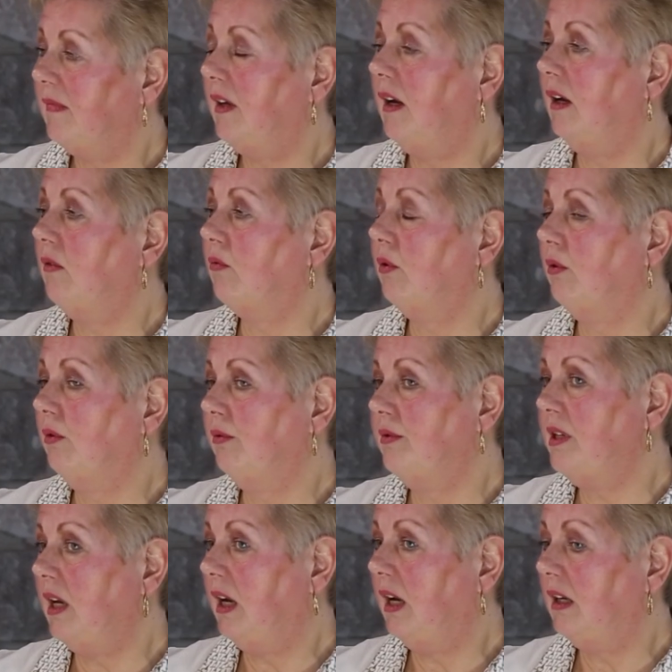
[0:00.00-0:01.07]
I
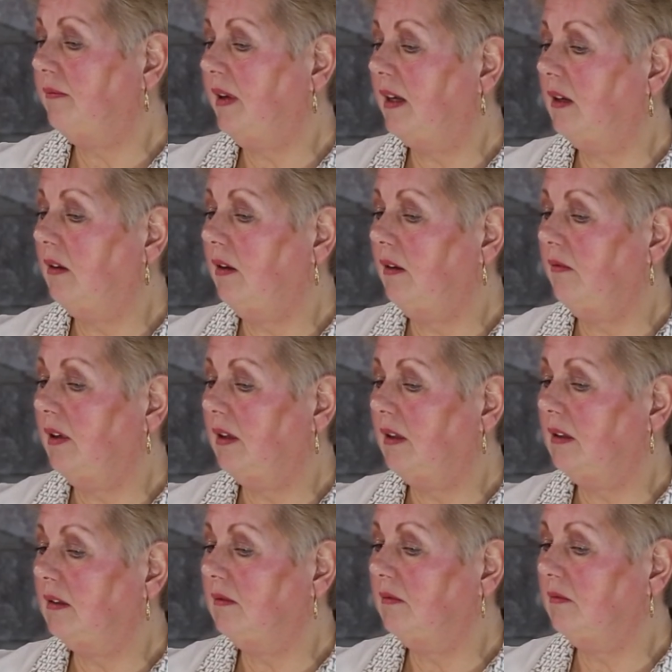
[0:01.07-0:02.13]
rode at
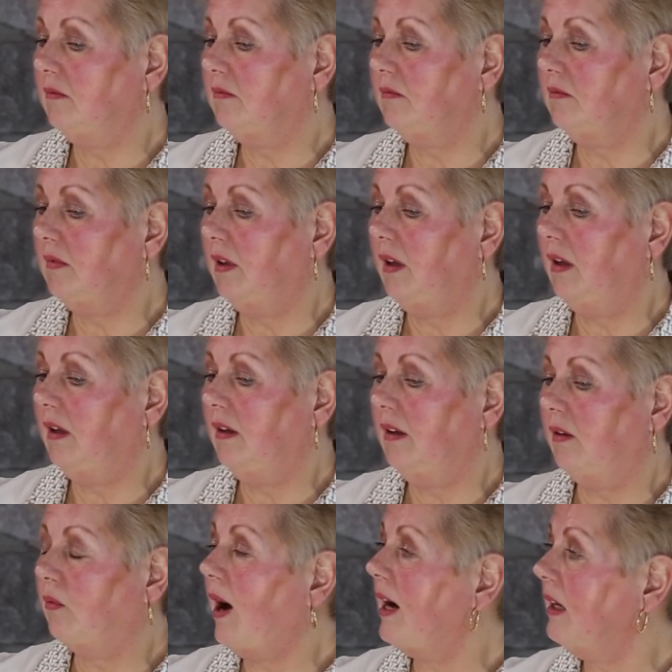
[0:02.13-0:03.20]

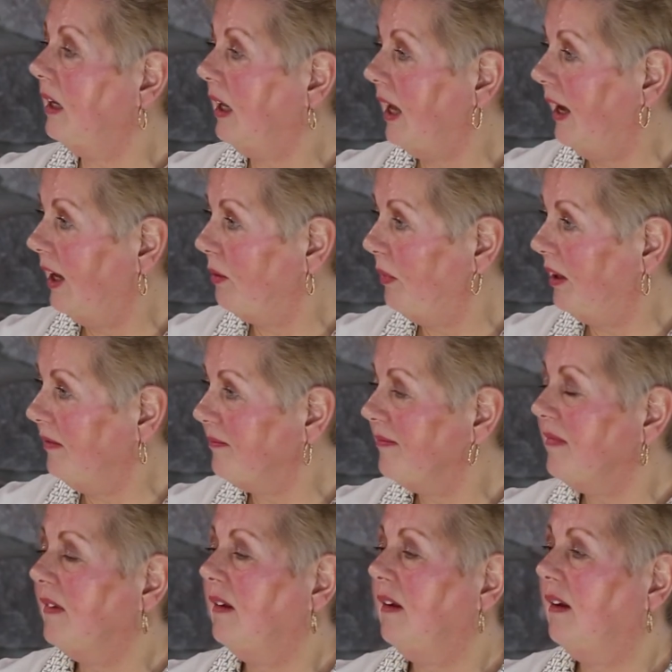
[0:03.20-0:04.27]
a riding academy
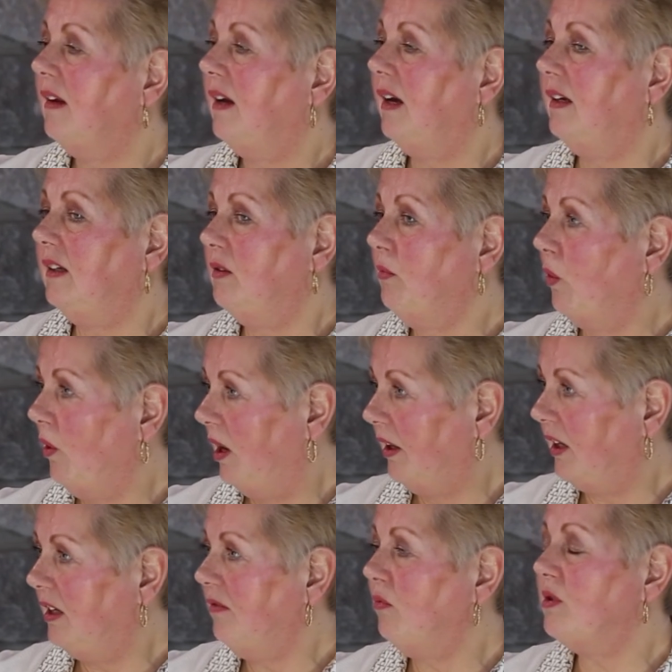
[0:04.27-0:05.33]
in
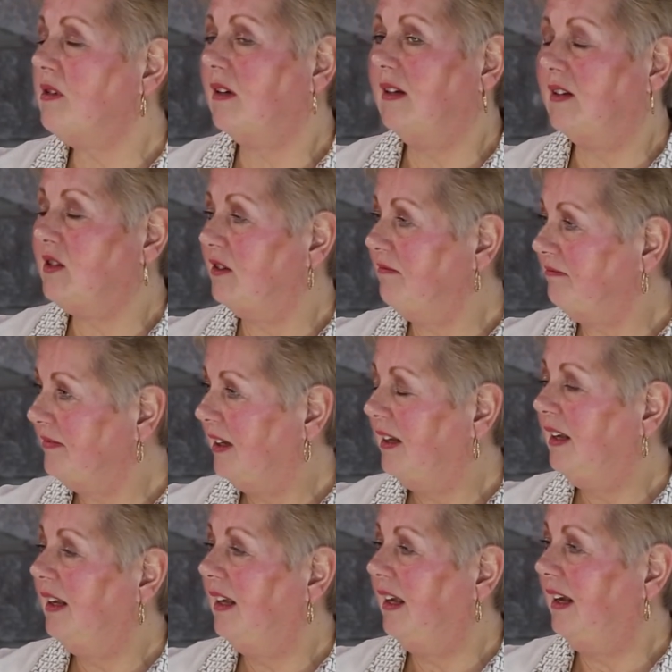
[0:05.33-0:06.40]
Milwaukee, Wisconsin,
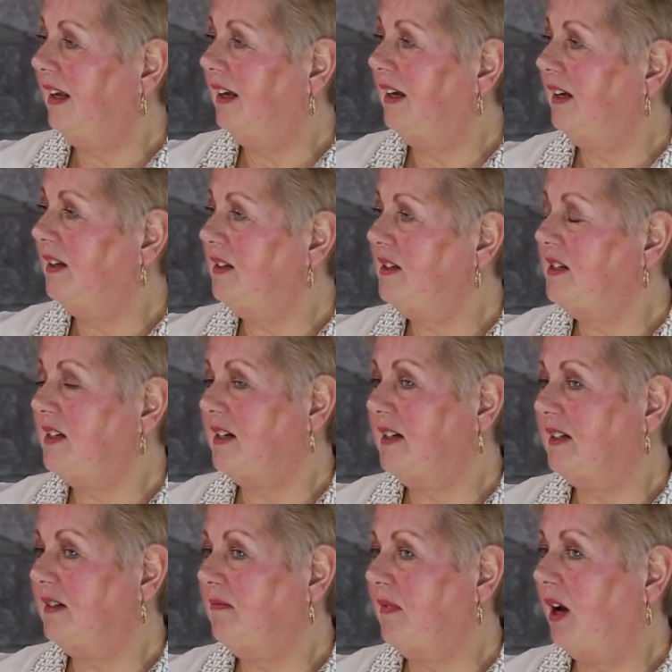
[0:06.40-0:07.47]
and
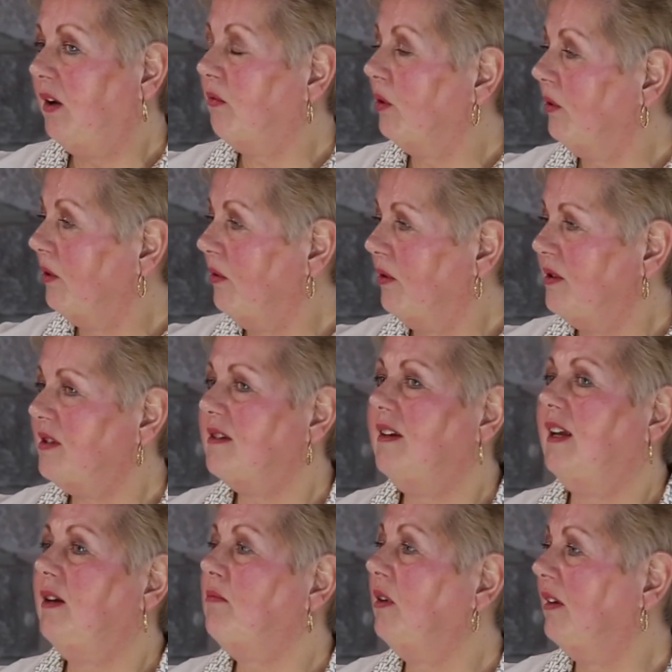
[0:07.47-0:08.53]
I rode a horse
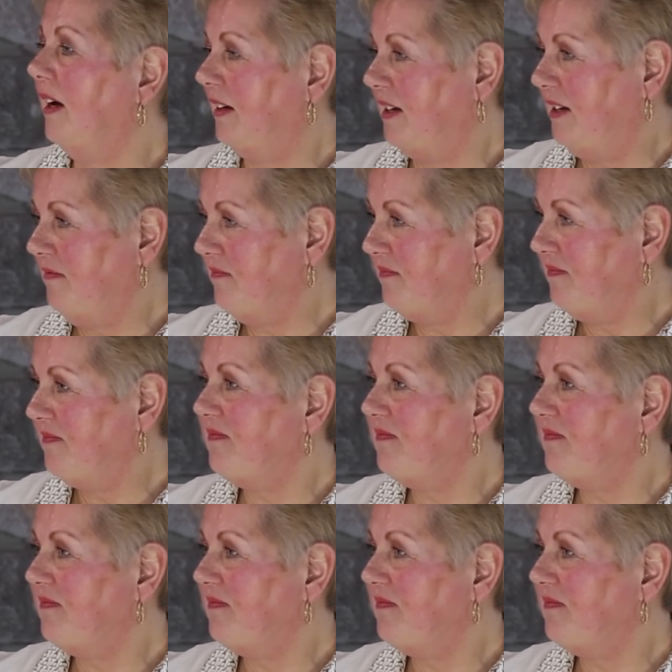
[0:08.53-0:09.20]
named Lucky.